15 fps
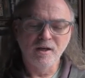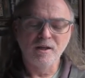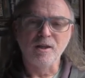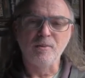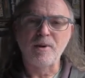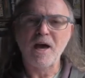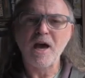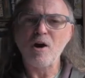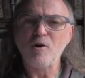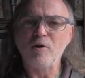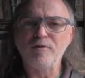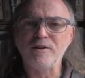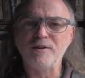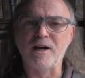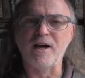The power
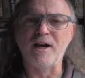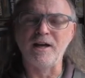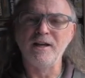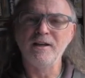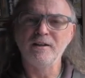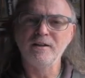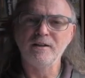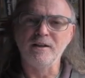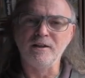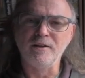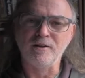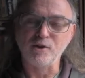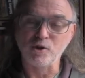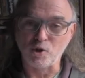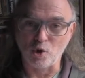of the day in
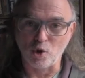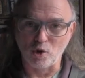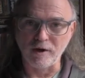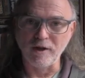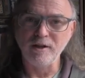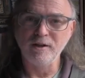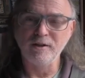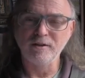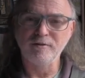the story